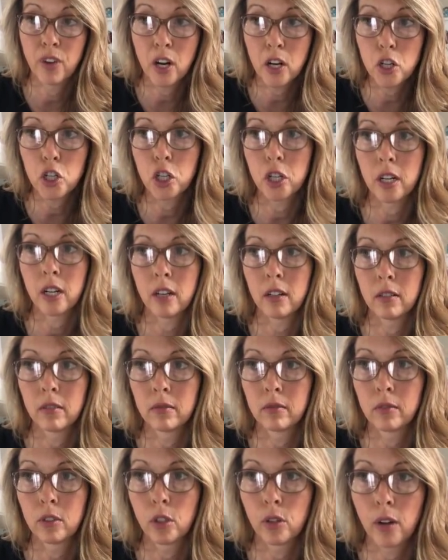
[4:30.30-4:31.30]
functioning
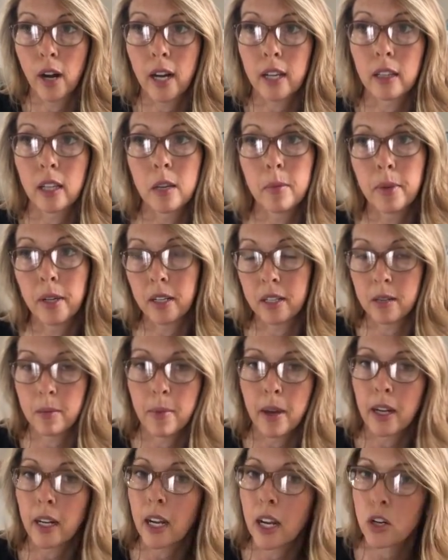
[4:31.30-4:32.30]
correctly because the
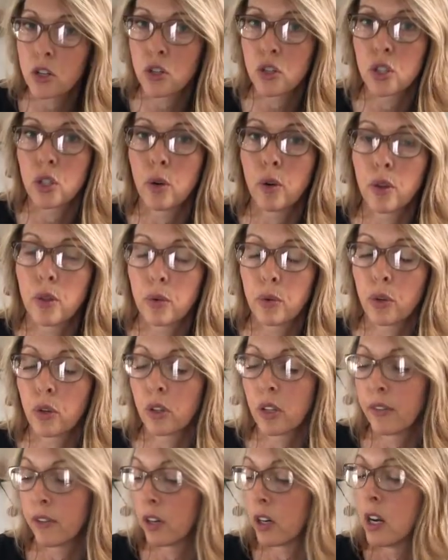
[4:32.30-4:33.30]
medication's going through
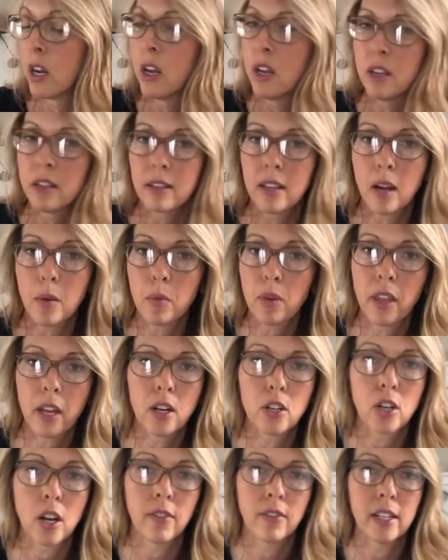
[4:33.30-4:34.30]
your liver. Same with
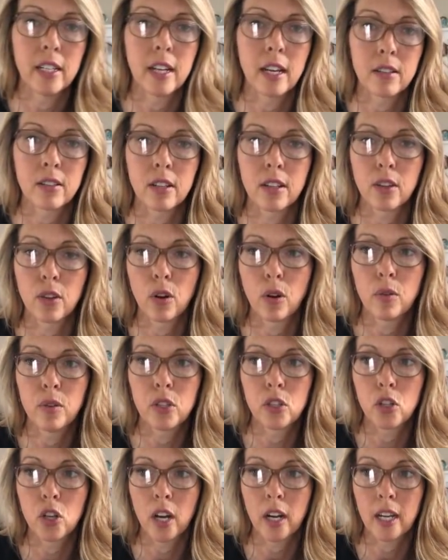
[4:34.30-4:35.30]
HIV testing. They're
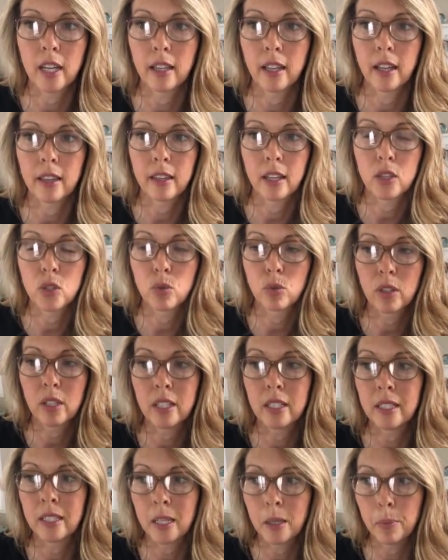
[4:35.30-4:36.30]
always checking that. That's
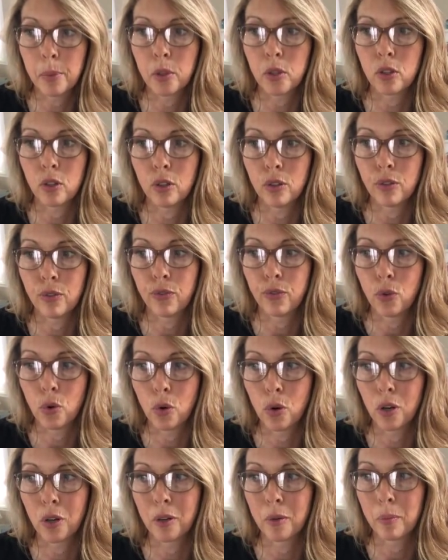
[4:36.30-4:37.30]
really typical
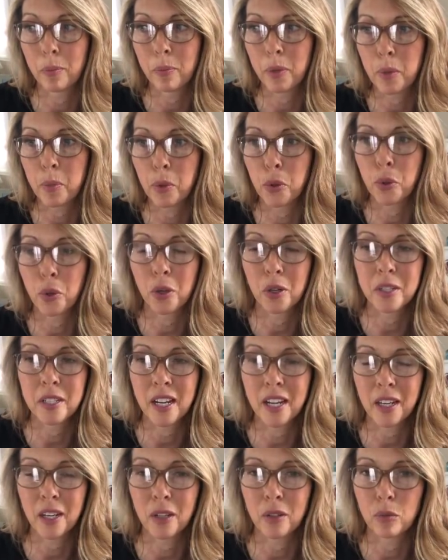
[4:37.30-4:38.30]
for people who are
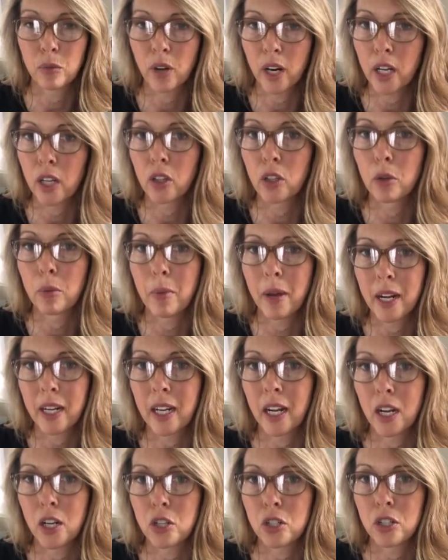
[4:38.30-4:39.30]
taking regular
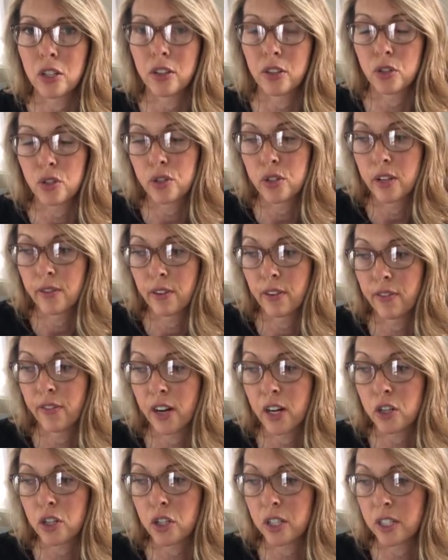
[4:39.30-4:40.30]
medication. There's liver
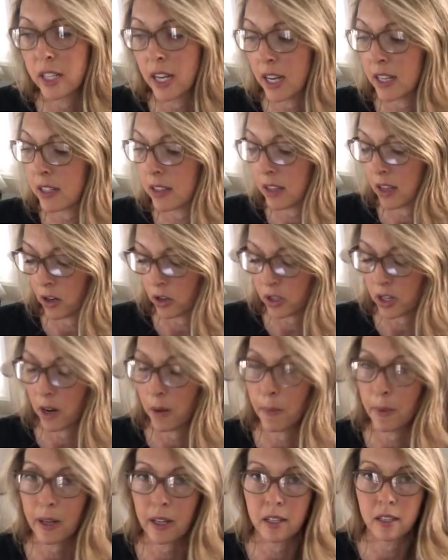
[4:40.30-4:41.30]
function tests that are
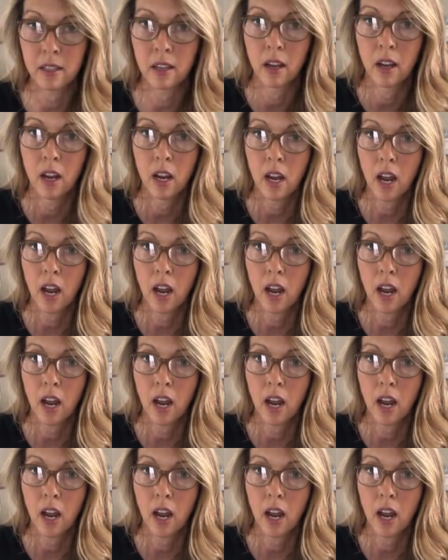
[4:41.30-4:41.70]
done because